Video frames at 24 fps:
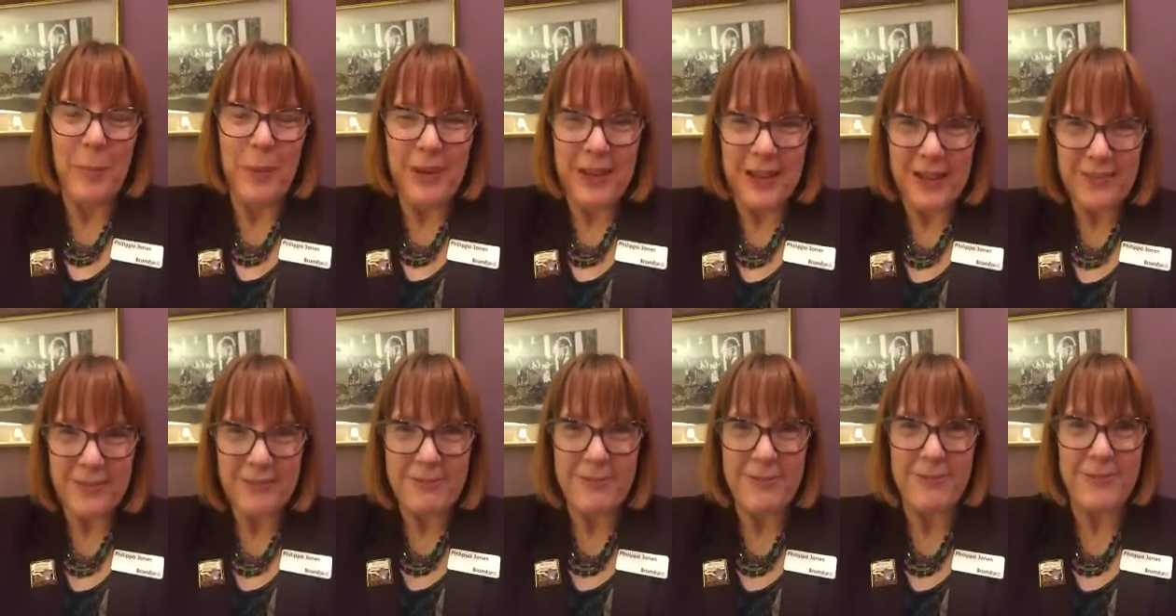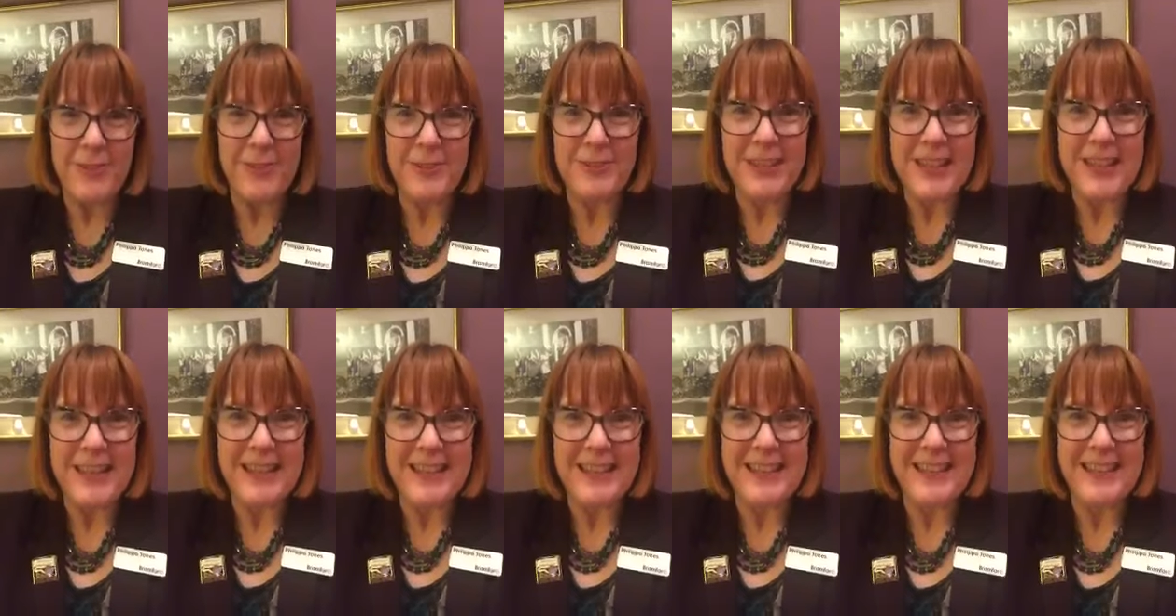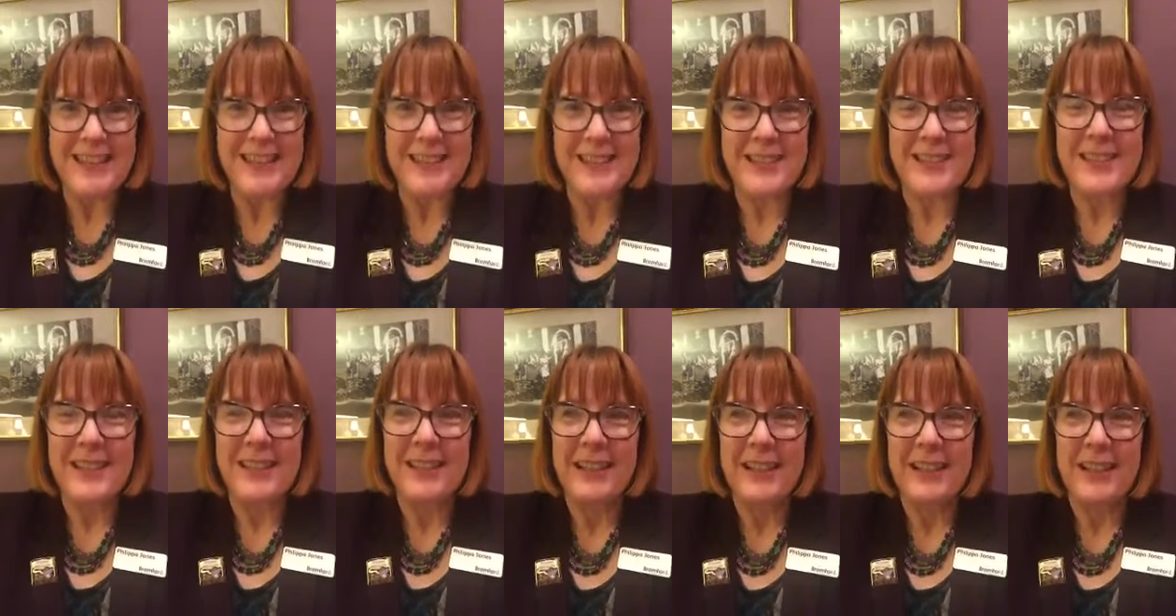But after a few
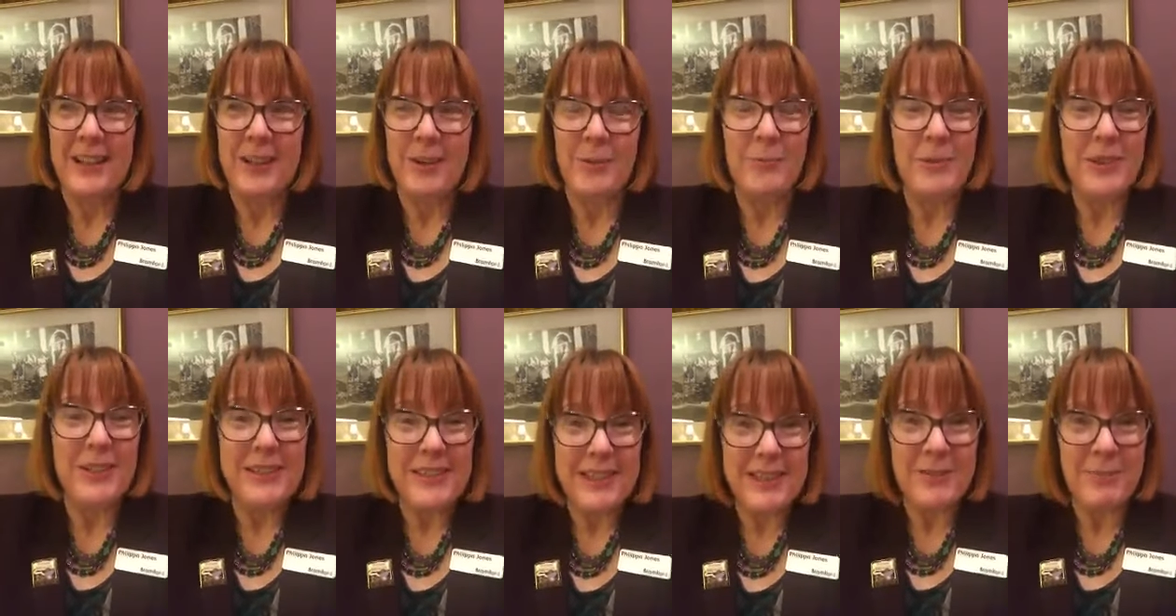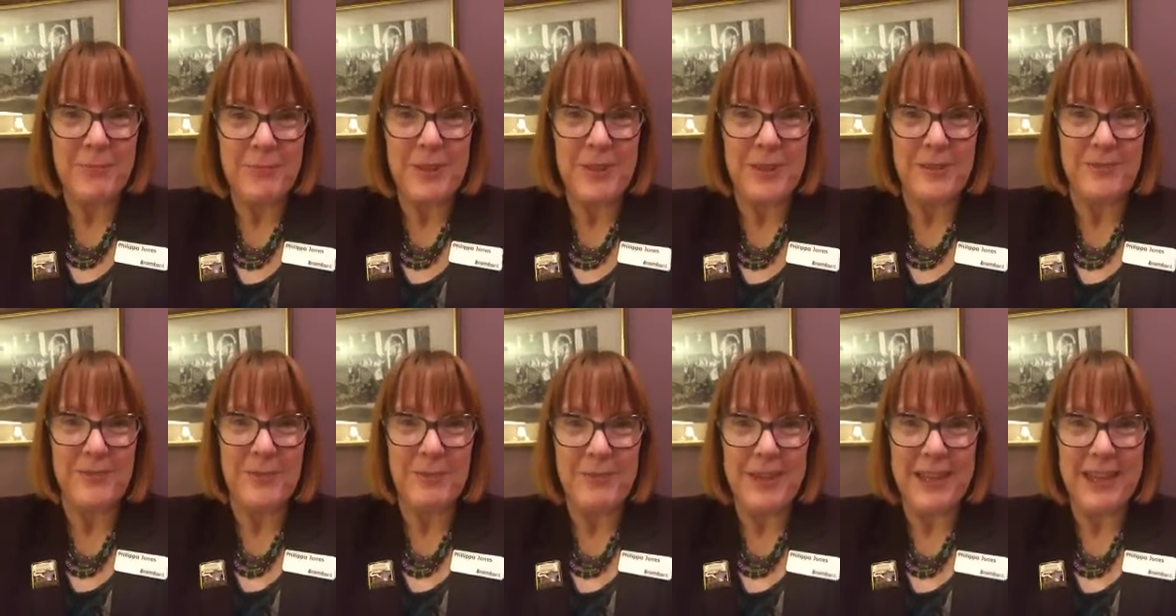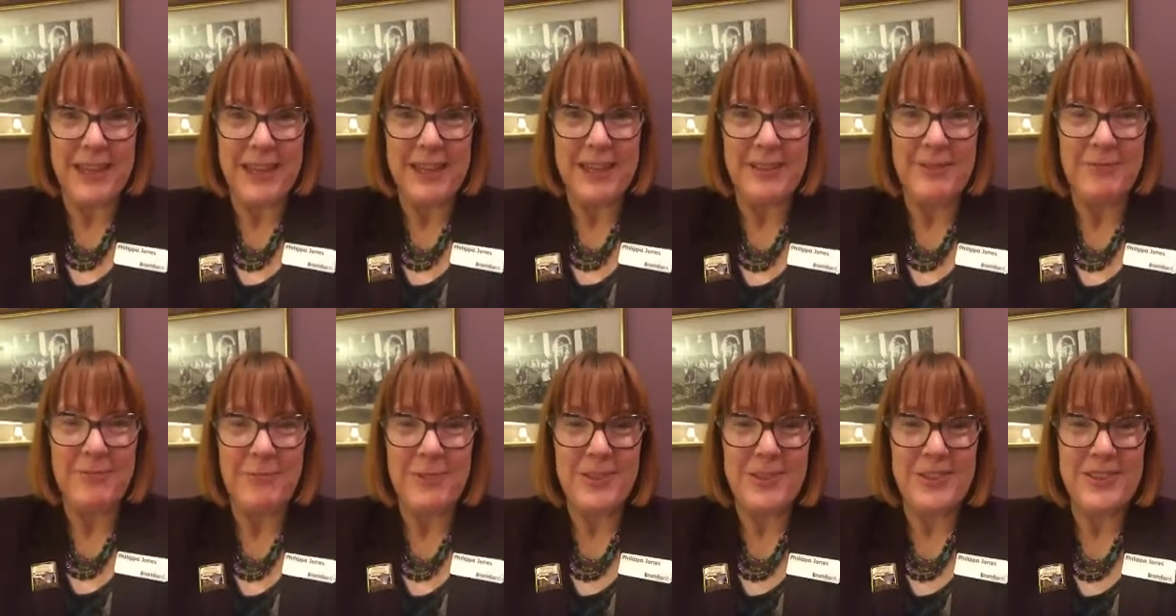years, what didn't work for
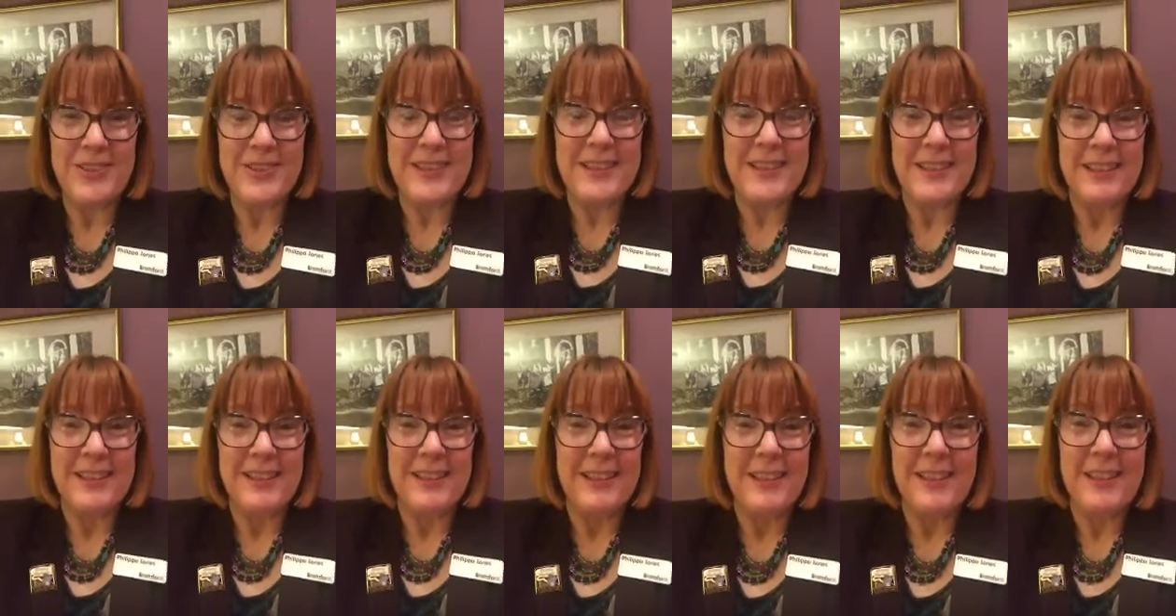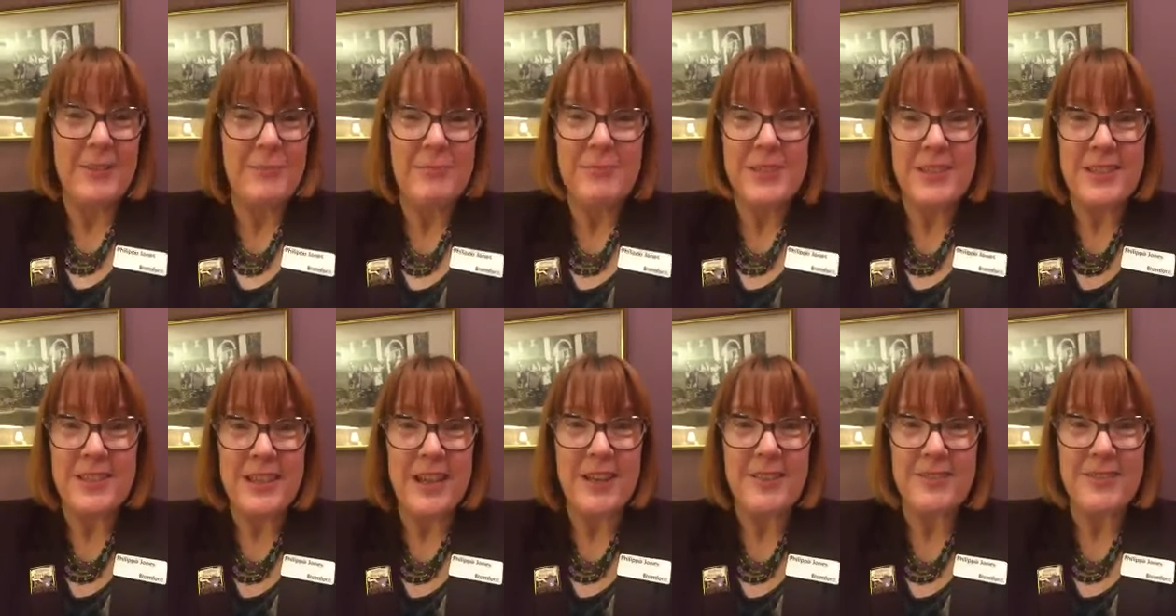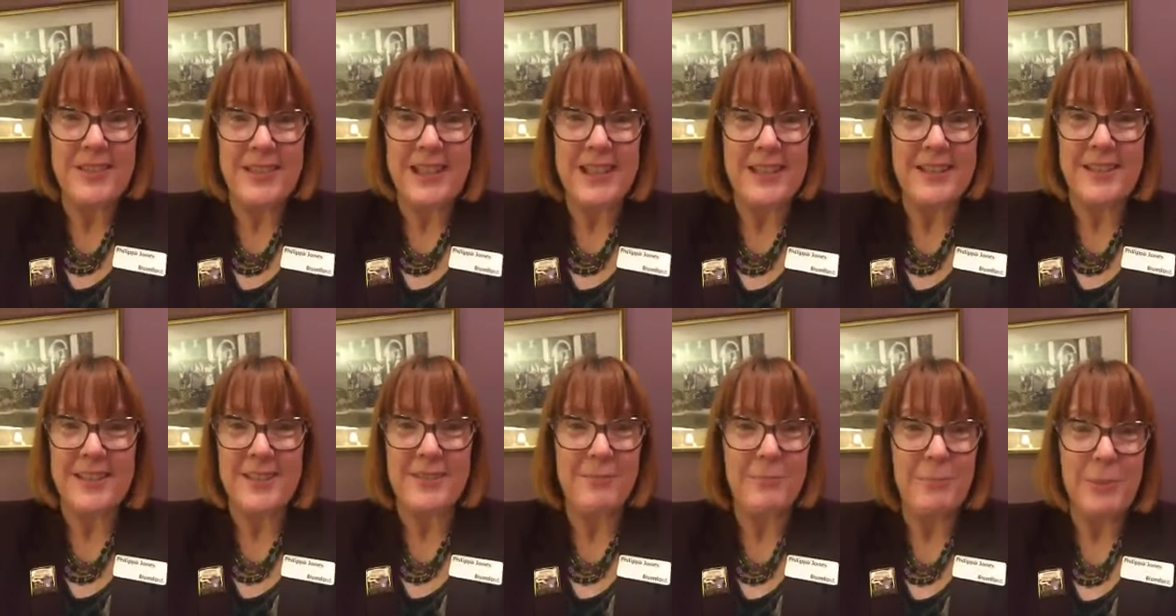me was that there was no
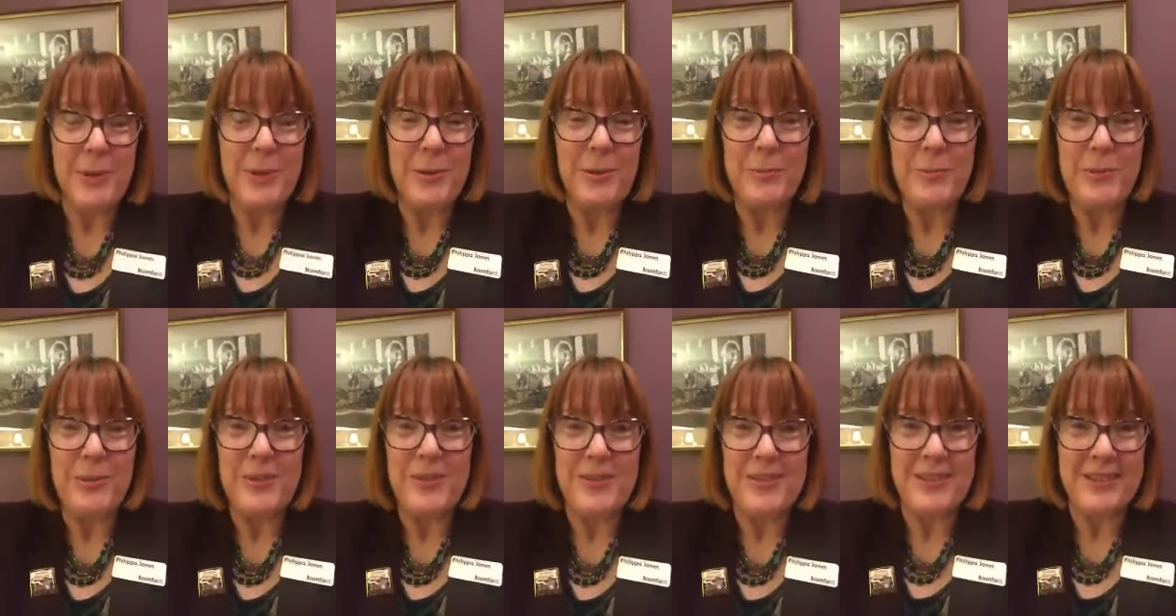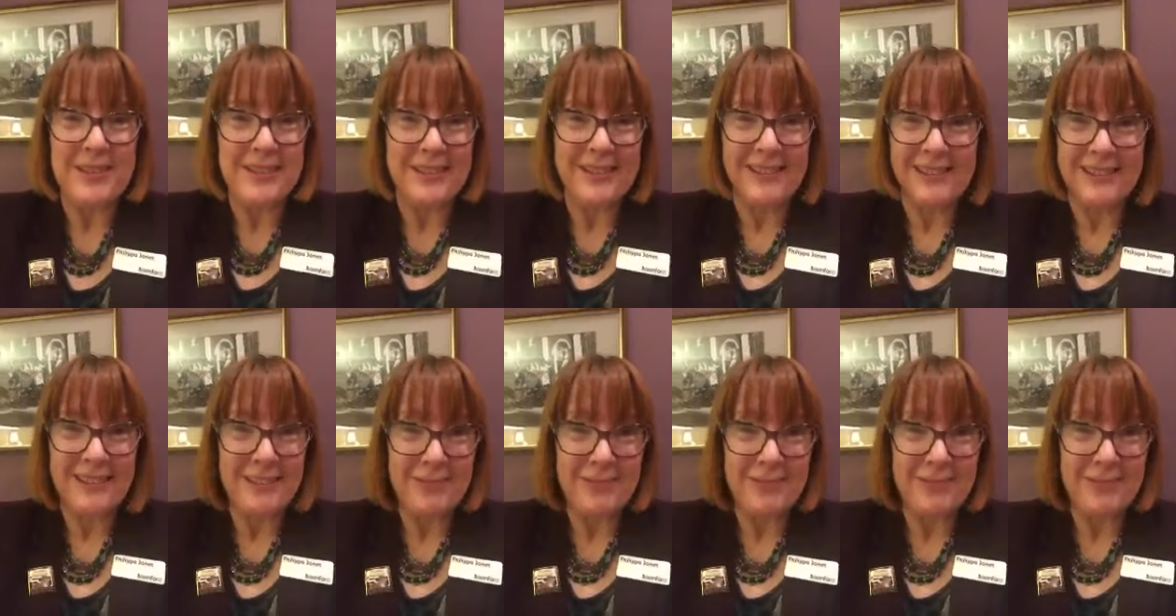sense of purpose.